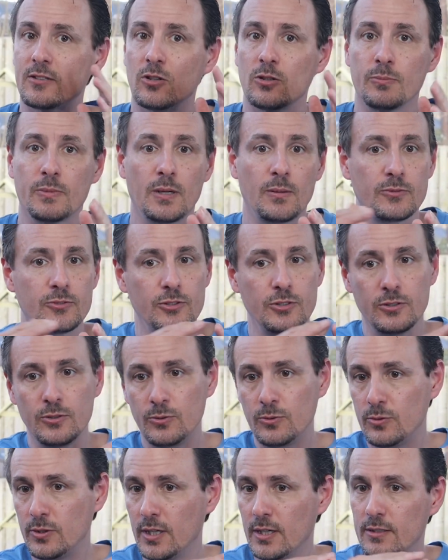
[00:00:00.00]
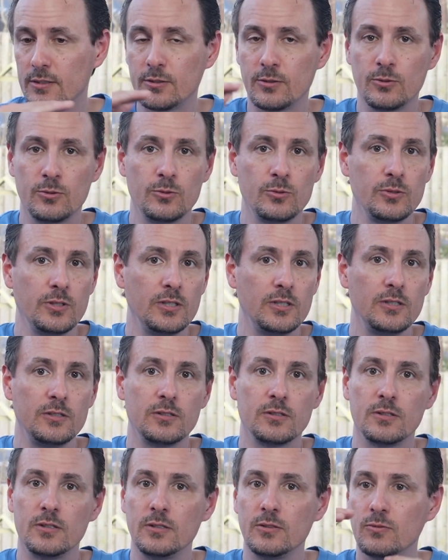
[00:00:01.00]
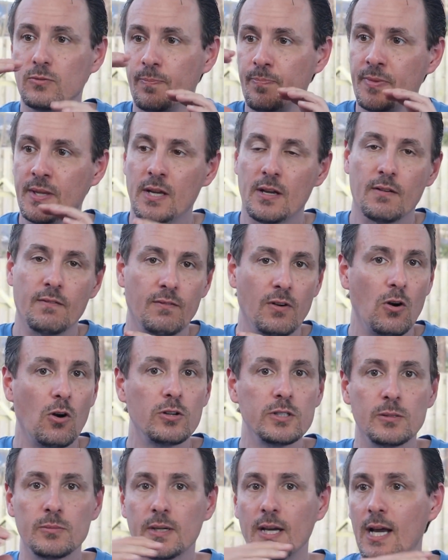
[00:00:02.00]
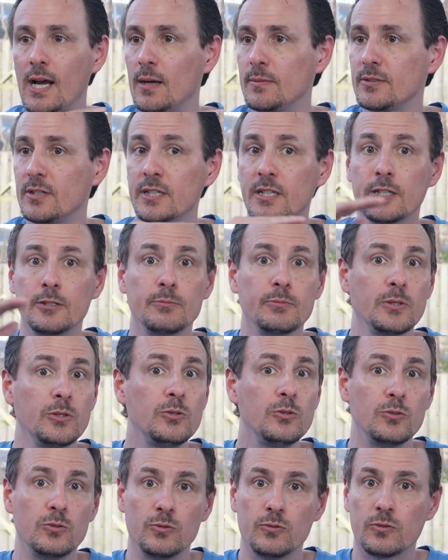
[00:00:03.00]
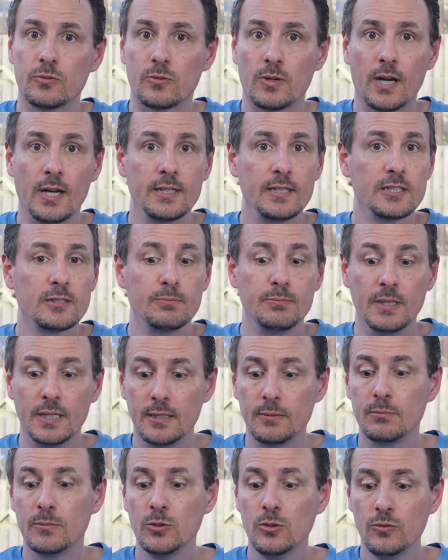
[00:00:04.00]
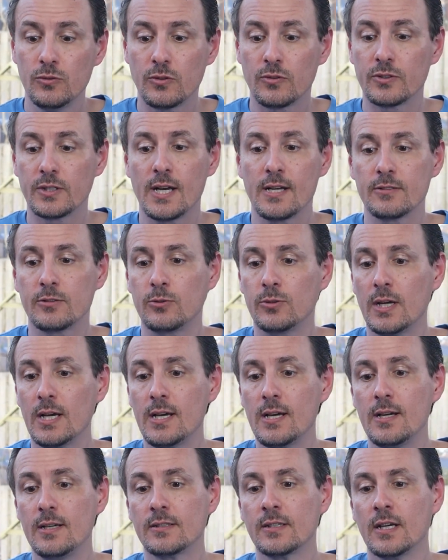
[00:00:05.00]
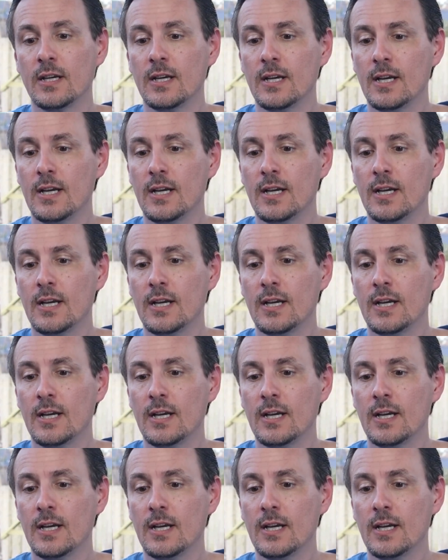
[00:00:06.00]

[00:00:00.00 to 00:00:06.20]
told the members, you get through these, these volume gaps, it can move, right? And it's been moving over the last two days.